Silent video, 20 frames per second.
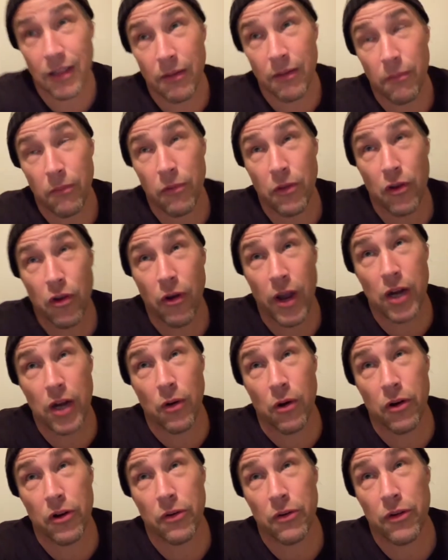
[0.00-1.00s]
the, the great
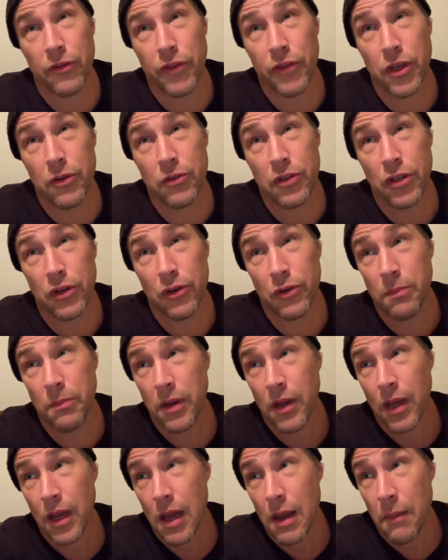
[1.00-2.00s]
order of YouTube.
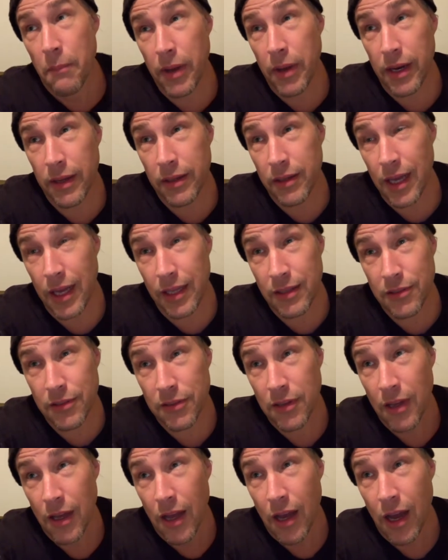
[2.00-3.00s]
But it,
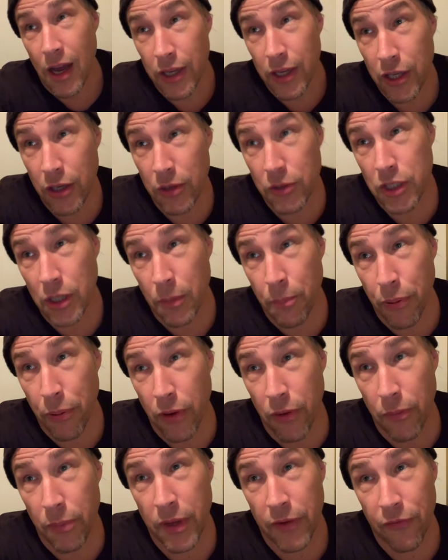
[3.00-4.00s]
it's a huge
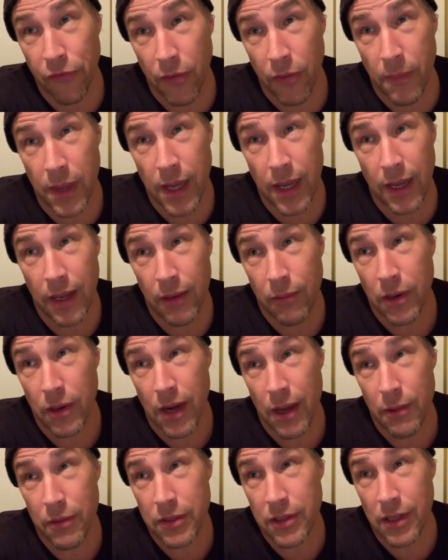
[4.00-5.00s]
improvement for me when
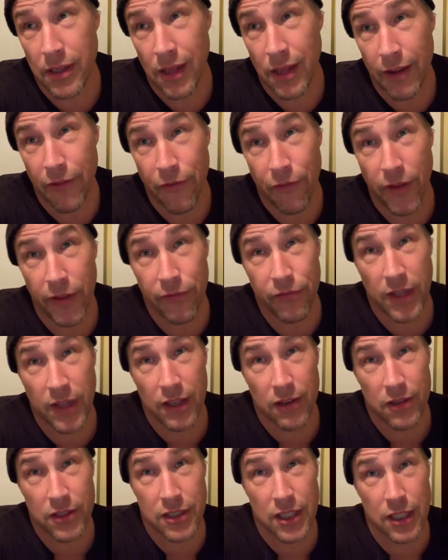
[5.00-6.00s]
I was at like
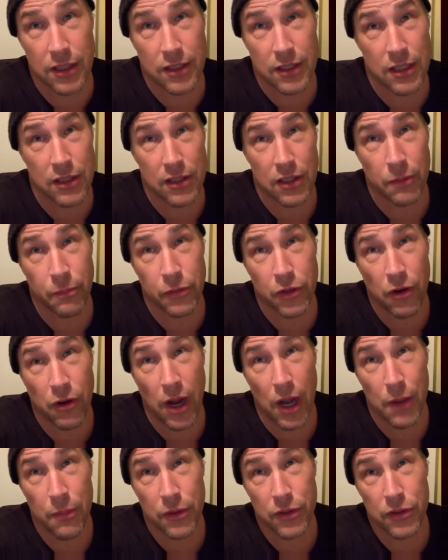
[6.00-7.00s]
fifty or sixty
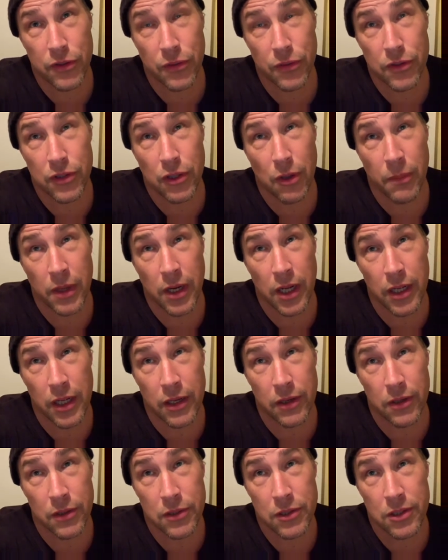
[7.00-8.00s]
subscribers for so many
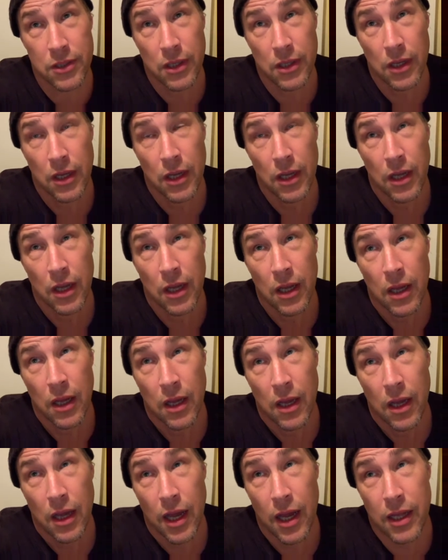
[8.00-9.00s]
years.
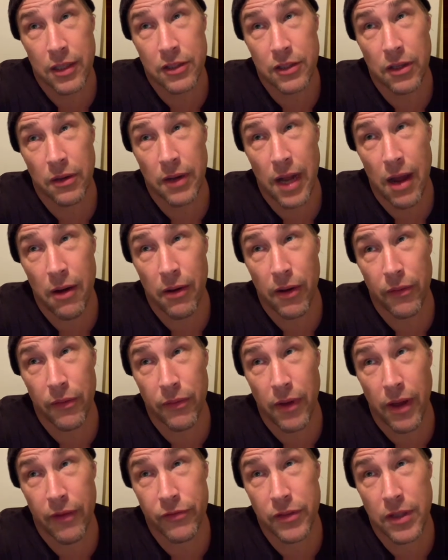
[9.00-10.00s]
And so now
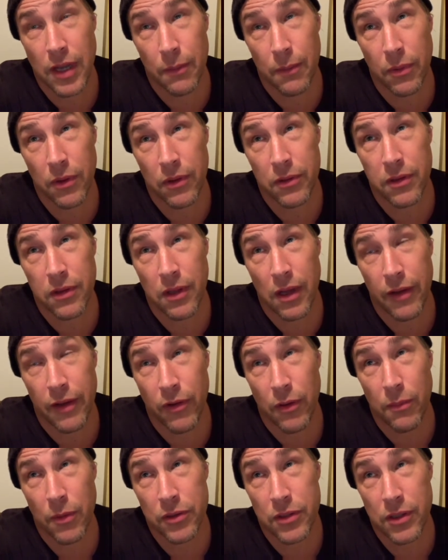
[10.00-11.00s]
I've, I've doubled, I've
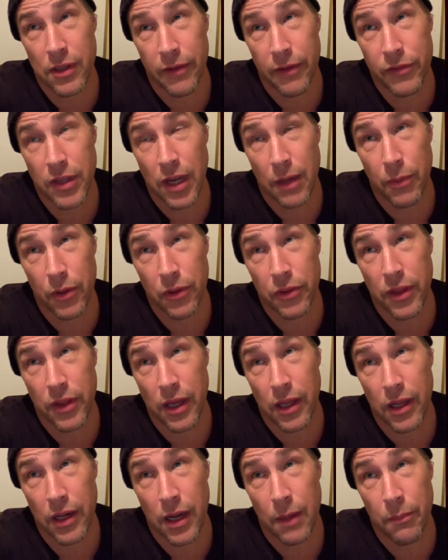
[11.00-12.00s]
almost, I've doubled
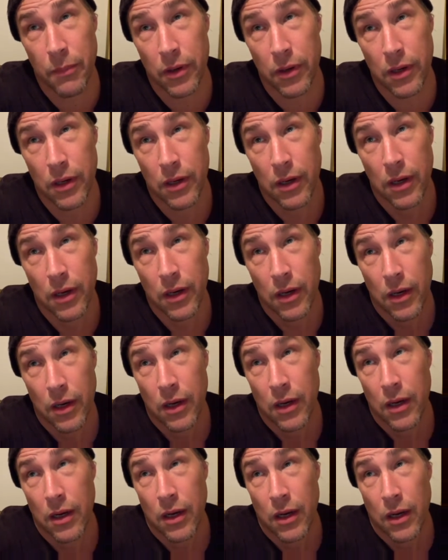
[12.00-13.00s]
that number.
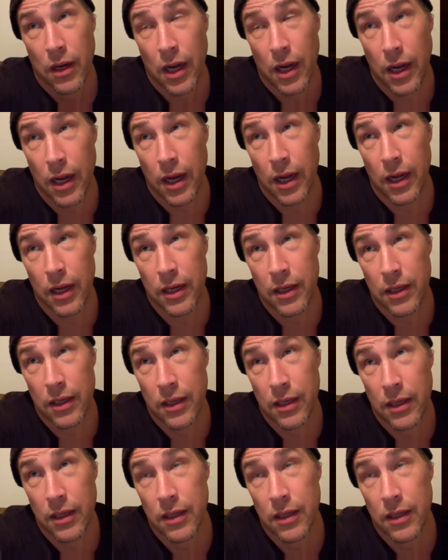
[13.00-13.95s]
And,